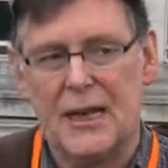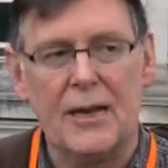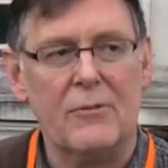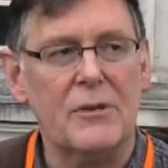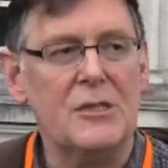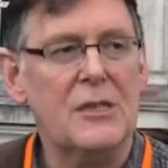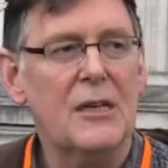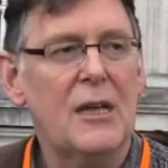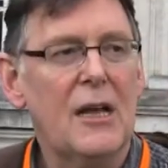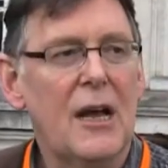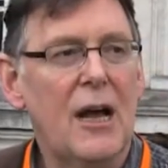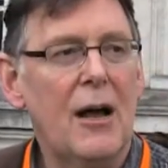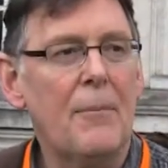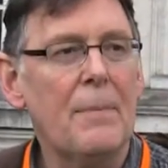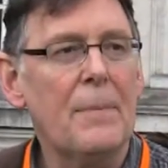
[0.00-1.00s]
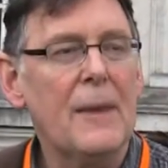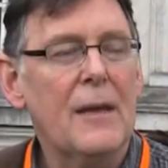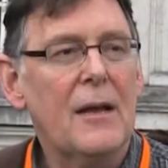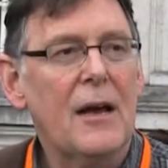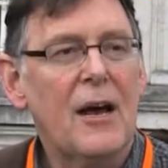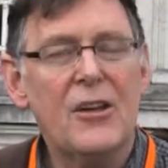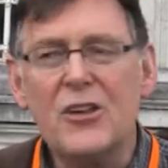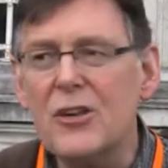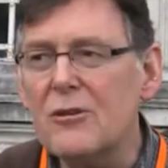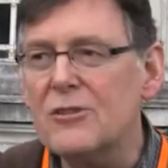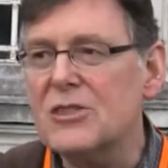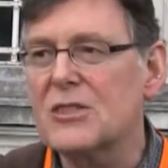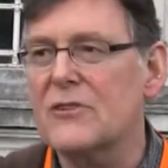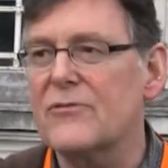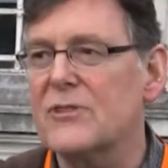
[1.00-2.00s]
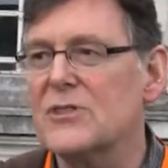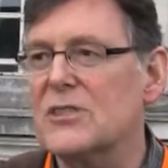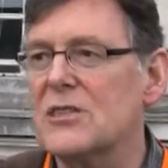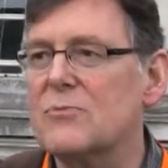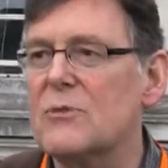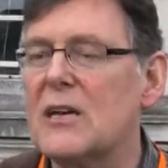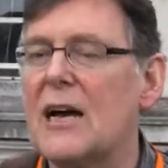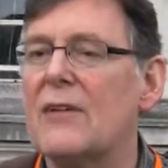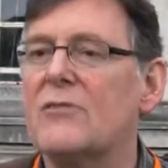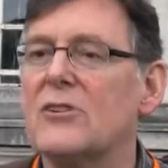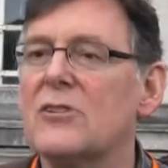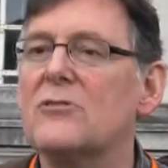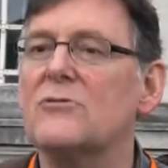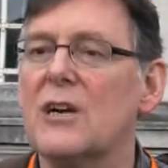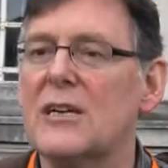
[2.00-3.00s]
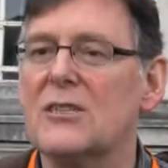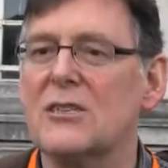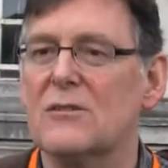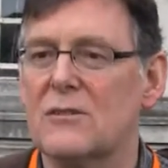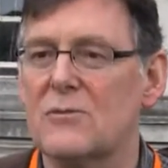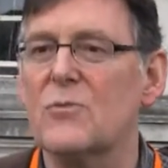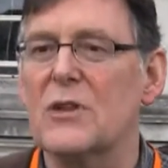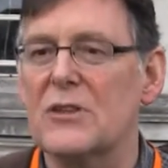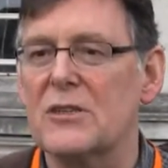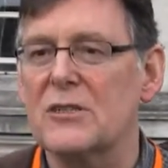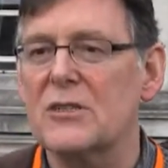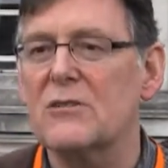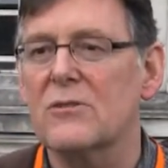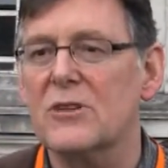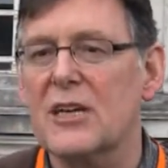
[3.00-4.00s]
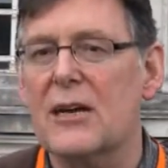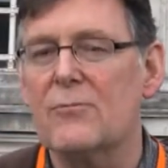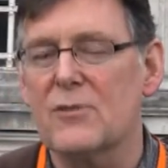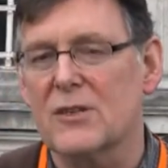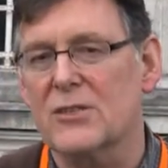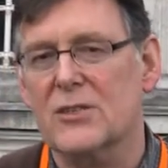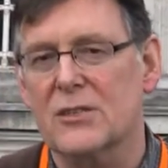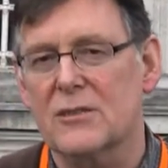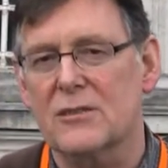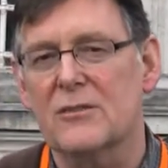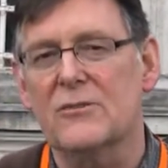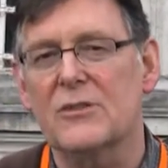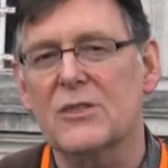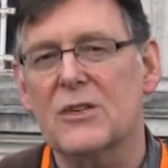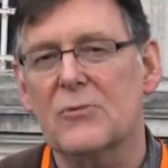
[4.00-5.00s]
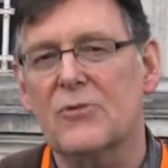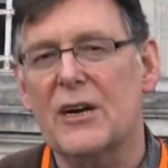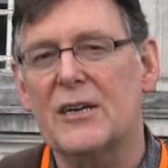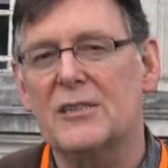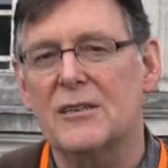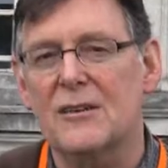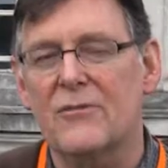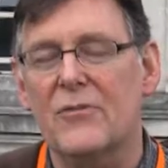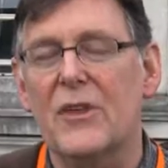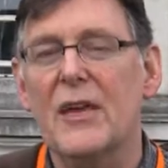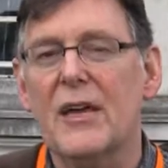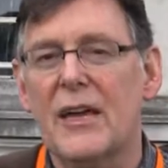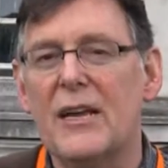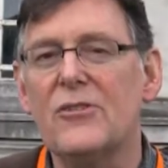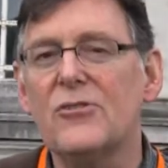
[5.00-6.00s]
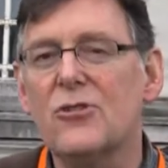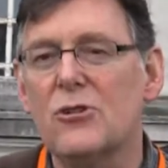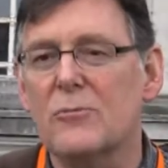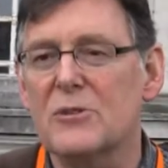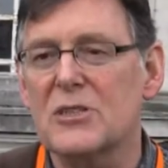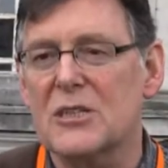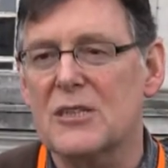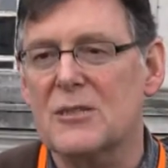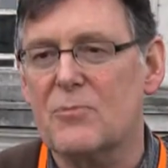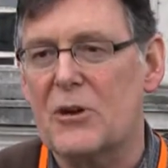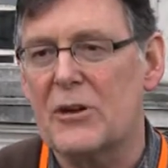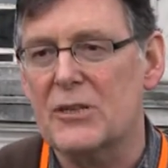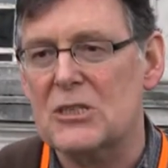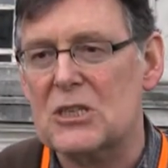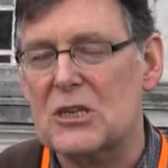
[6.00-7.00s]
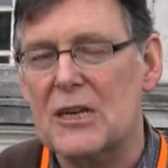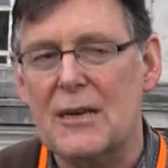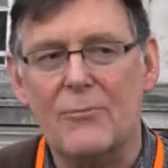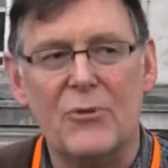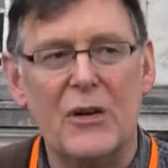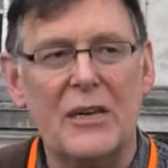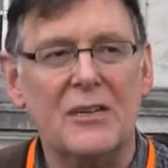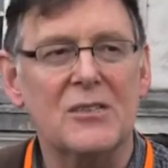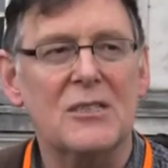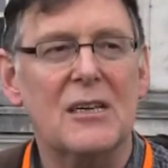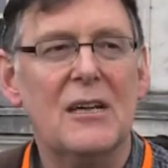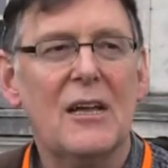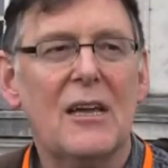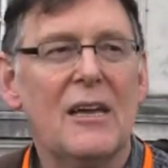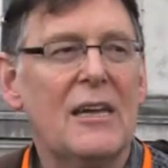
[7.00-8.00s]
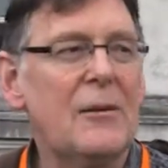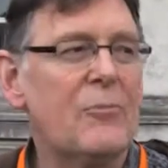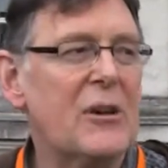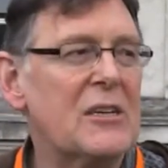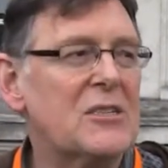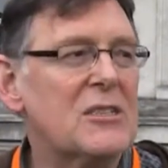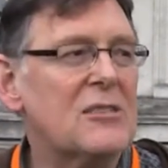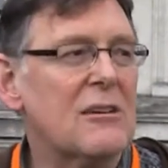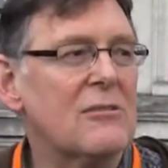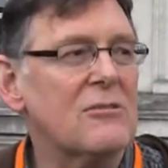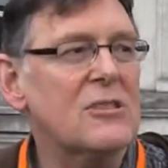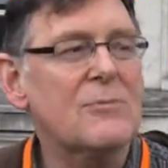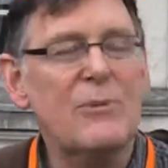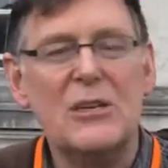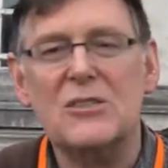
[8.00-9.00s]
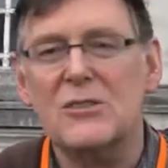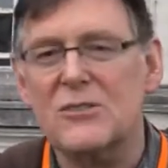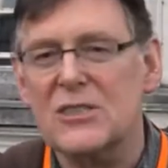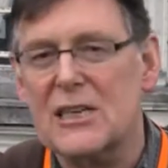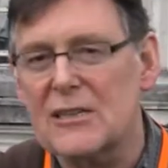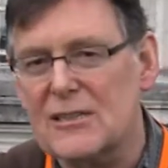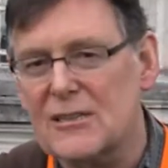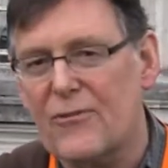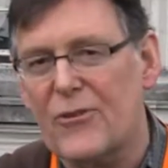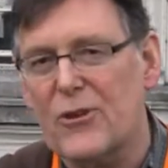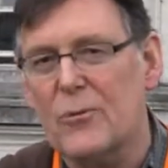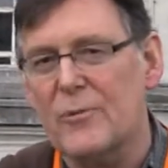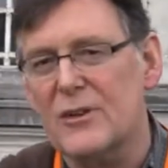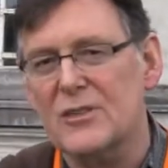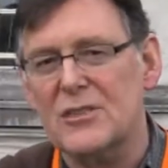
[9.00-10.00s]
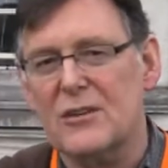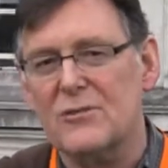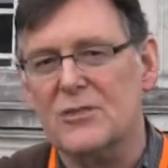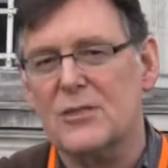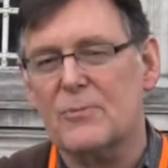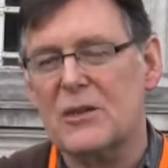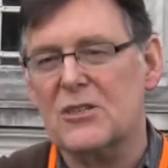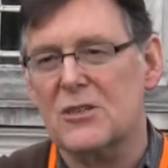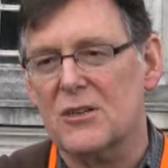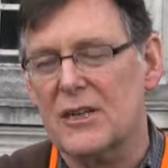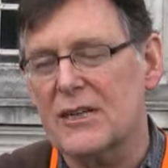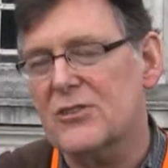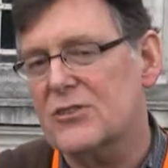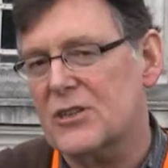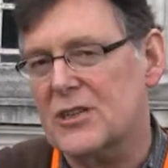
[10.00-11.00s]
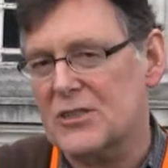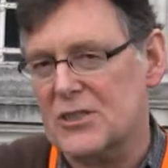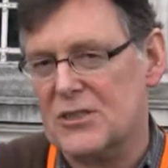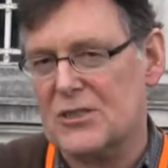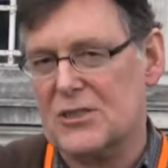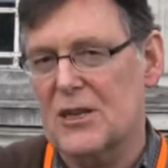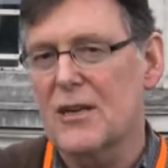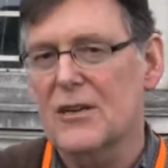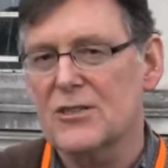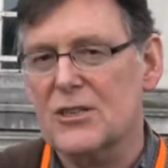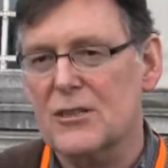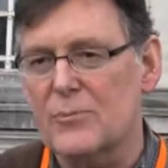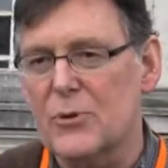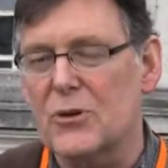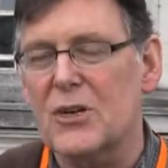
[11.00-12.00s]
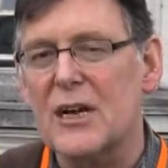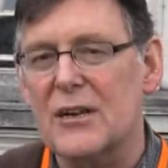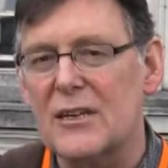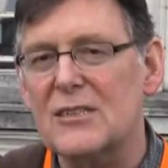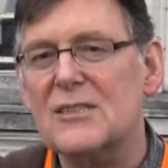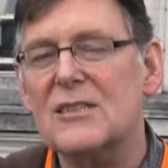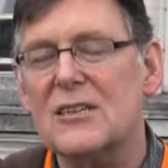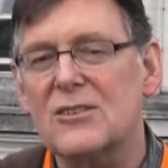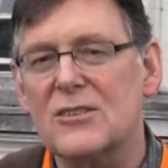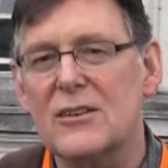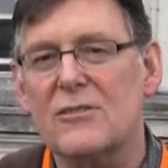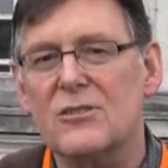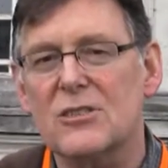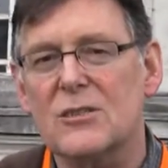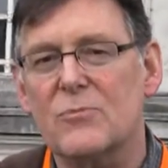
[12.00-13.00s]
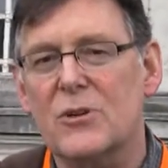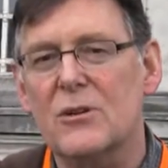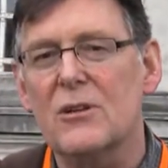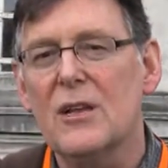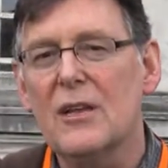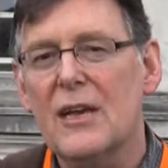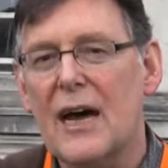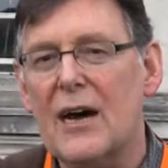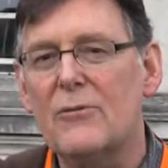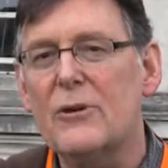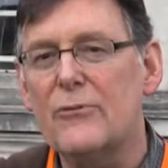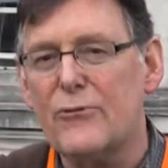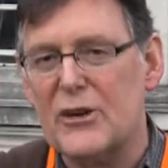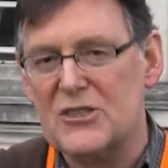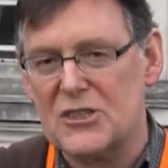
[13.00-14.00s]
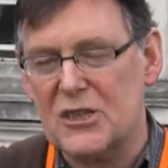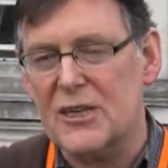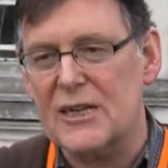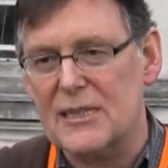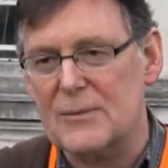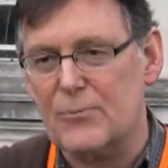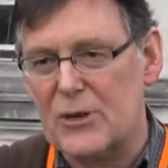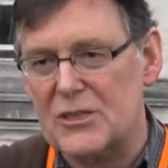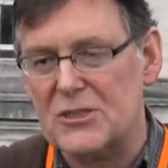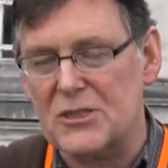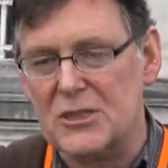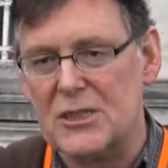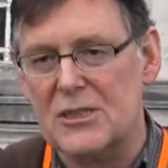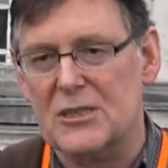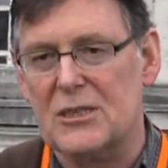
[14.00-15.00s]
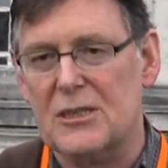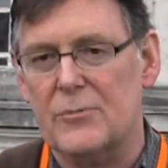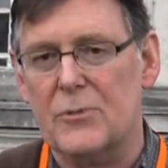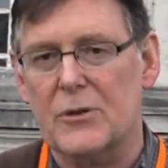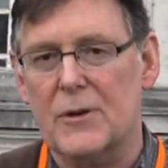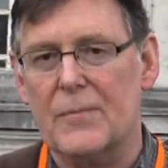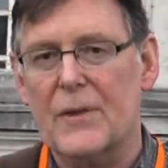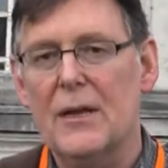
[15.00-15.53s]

language. Mm-hmm. A huge difference is we have a new writer with us called Ken Wilson, who is a writer of enormous experience, and he brings his own special sense of humour, his own special interests to the book, and it's noticeable how refreshing his presence is in the book.